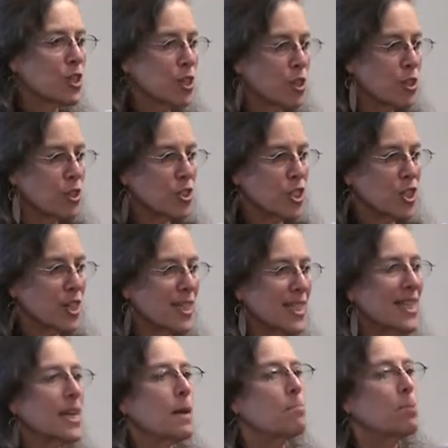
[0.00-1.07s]
research,
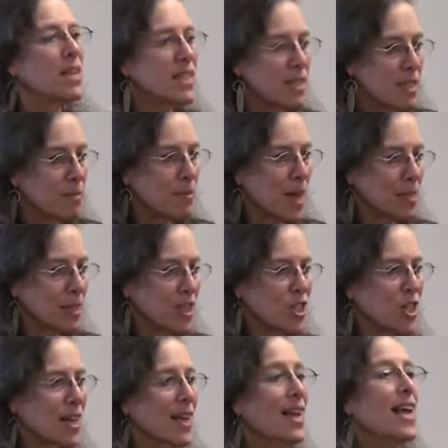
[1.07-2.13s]
it's an
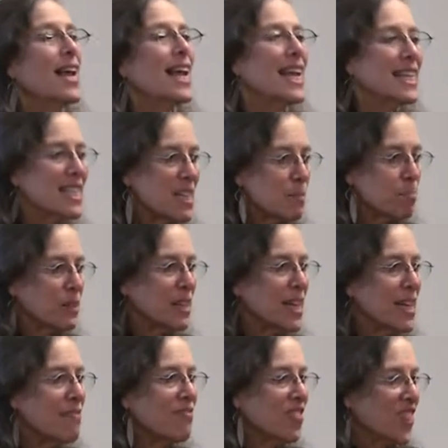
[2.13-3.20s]
epistemology. It's a
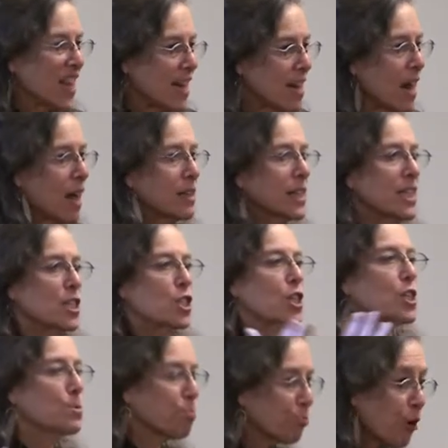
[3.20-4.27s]
belief that knowledge
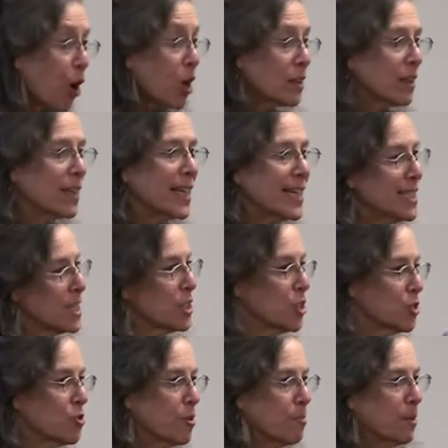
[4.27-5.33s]
is broadly
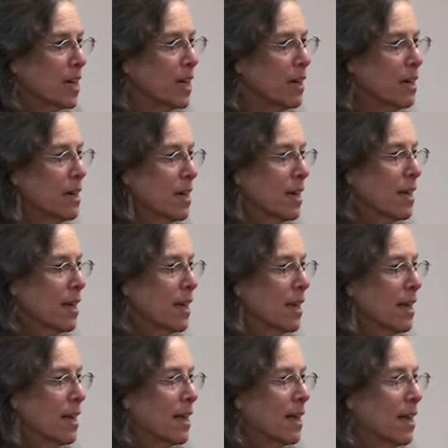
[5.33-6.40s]
distributed,
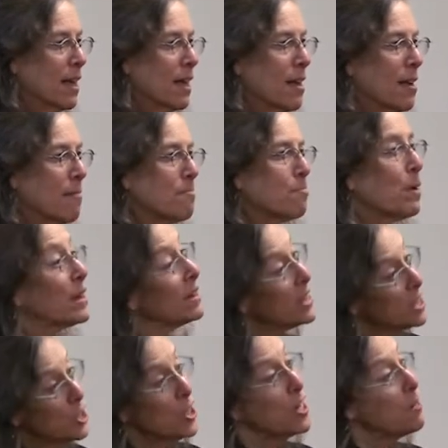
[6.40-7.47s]
but
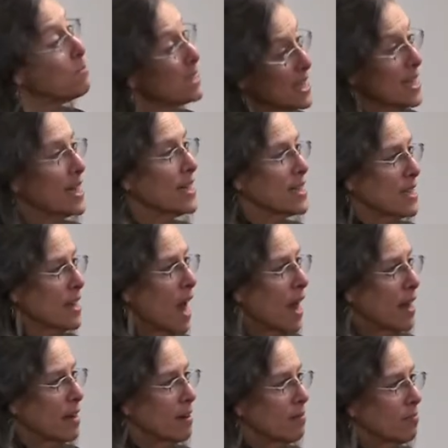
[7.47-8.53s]
legitimacy is not.
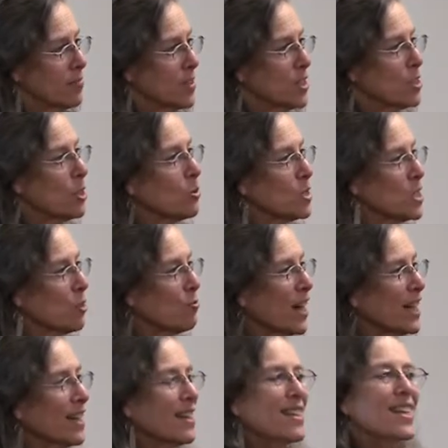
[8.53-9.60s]
So it's a
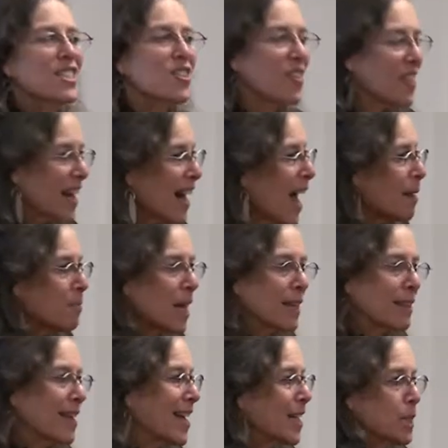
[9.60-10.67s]
recognition that I'm
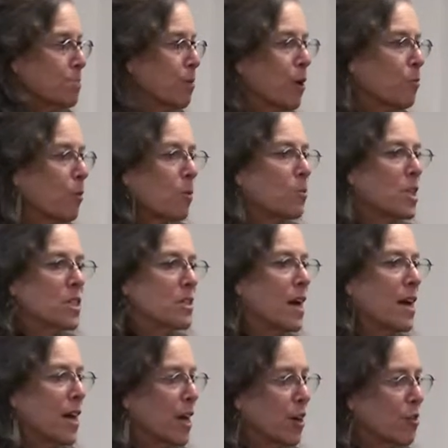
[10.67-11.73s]
not the expert when we're
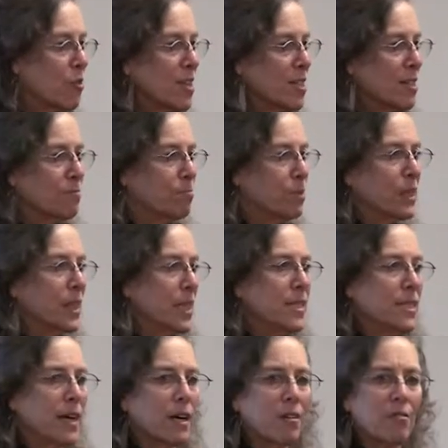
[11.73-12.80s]
studying aggressive
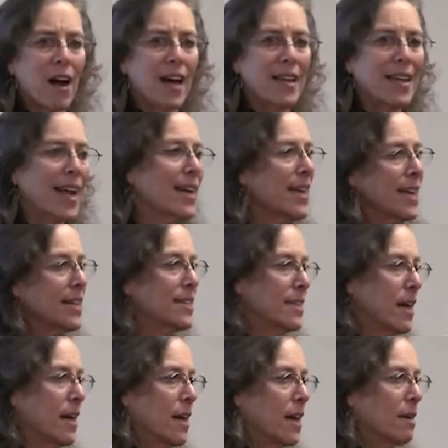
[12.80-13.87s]
policing around Yankee
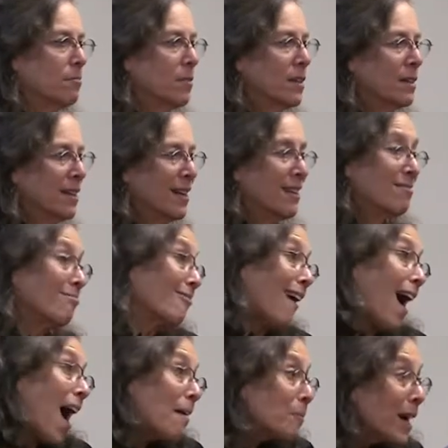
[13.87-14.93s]
Stadium.
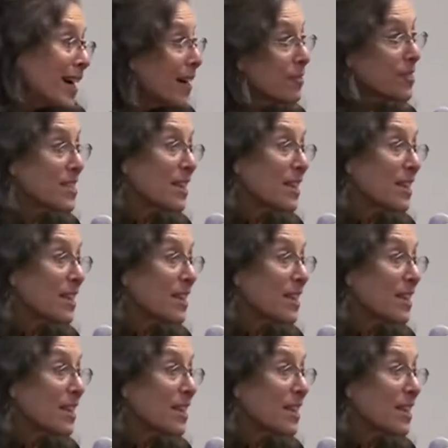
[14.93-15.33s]
I might have